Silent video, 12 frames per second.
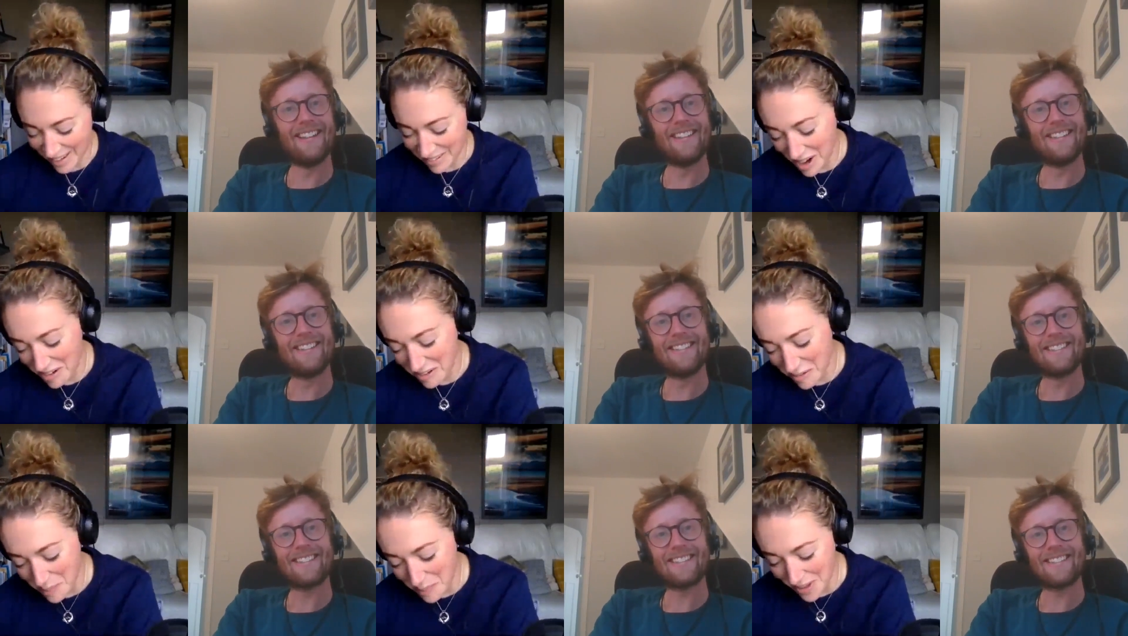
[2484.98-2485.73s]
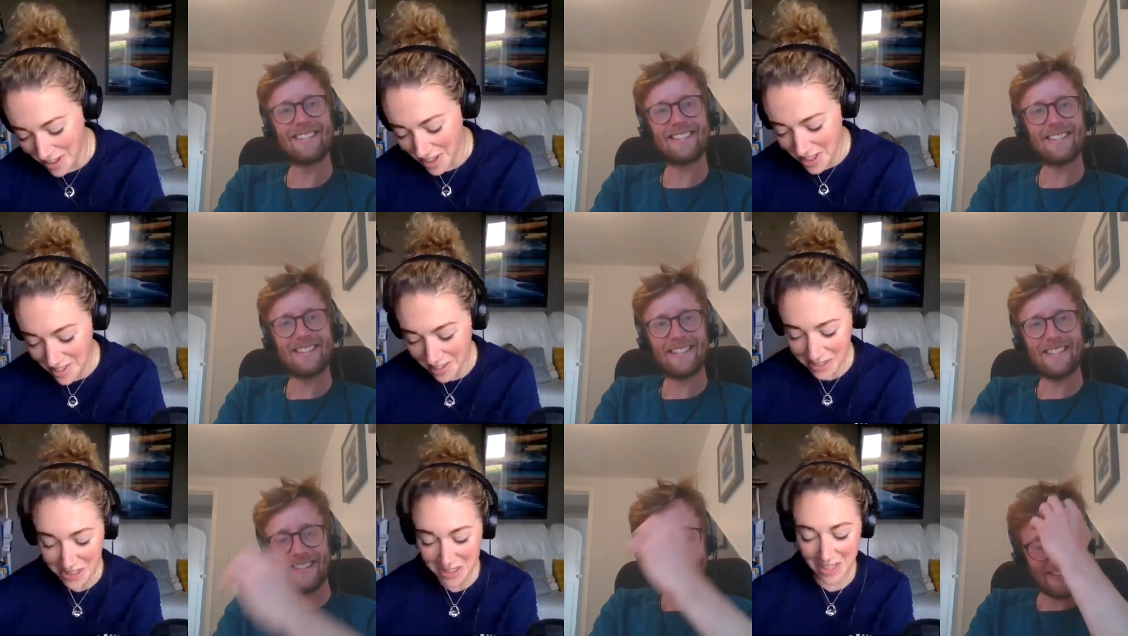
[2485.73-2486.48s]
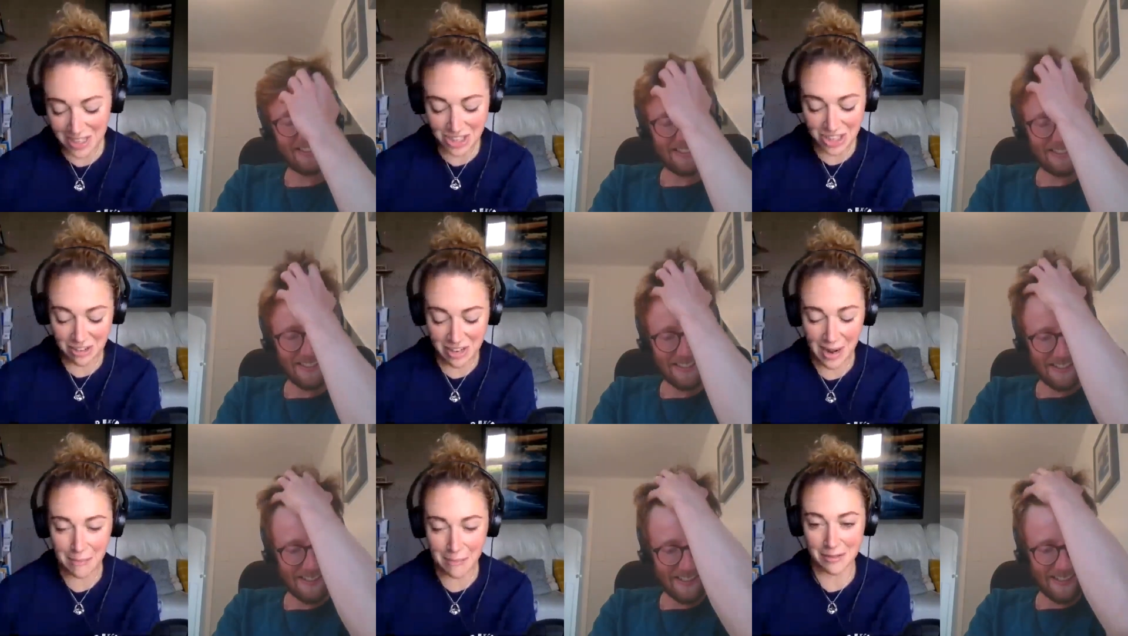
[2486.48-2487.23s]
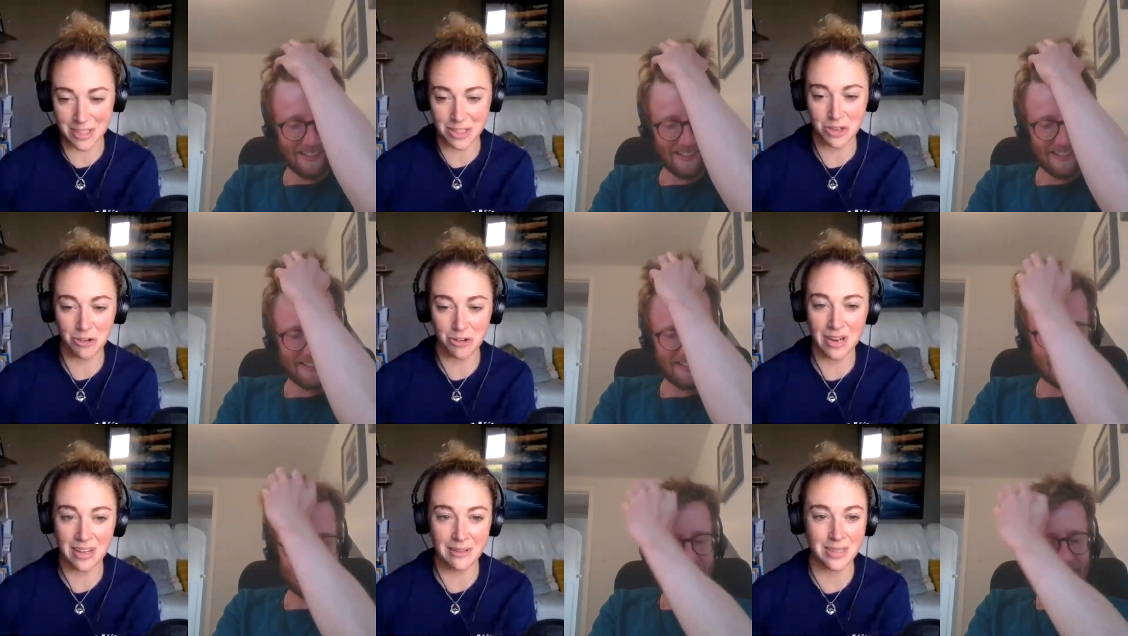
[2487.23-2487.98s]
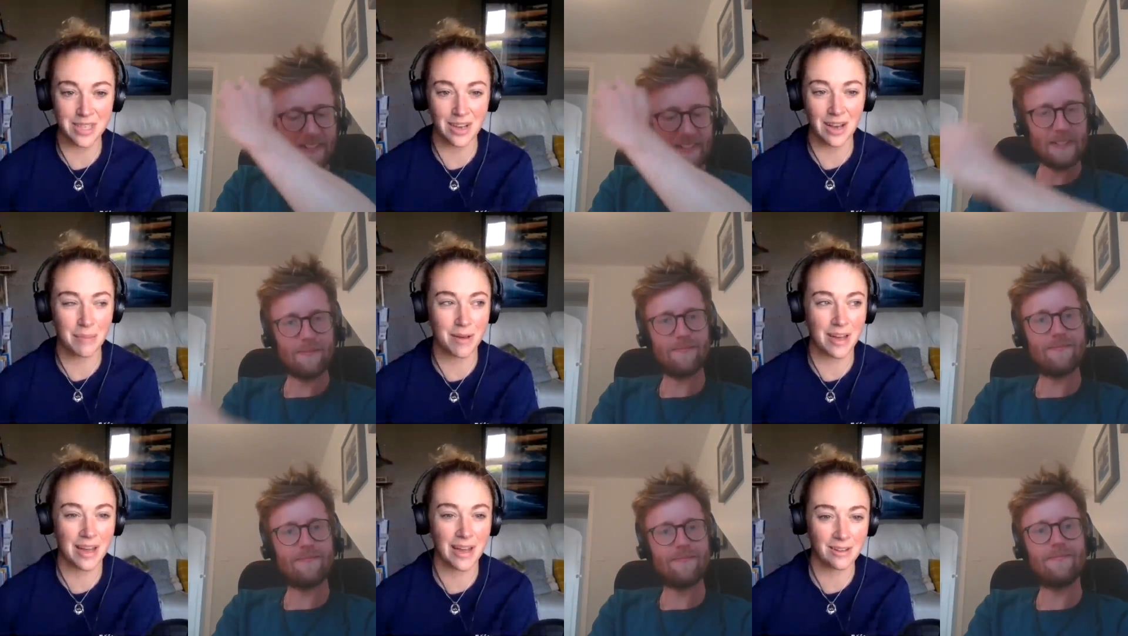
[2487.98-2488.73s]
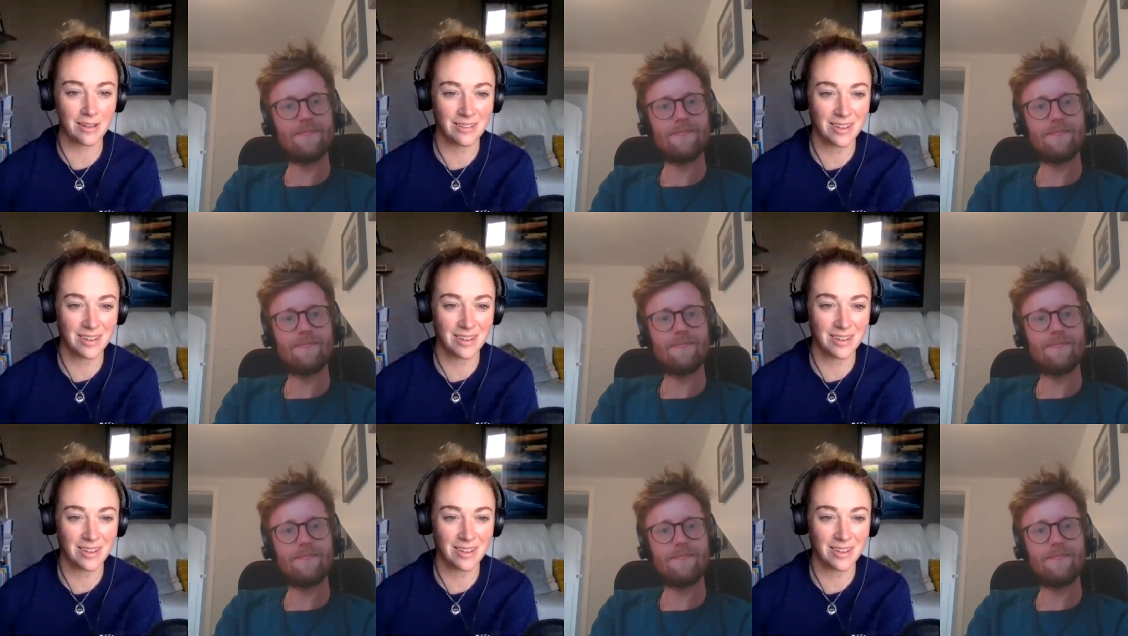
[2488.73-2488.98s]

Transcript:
Speaker 1: I, I, remember there was a at Shira Camp there was a toilet that was up a hill.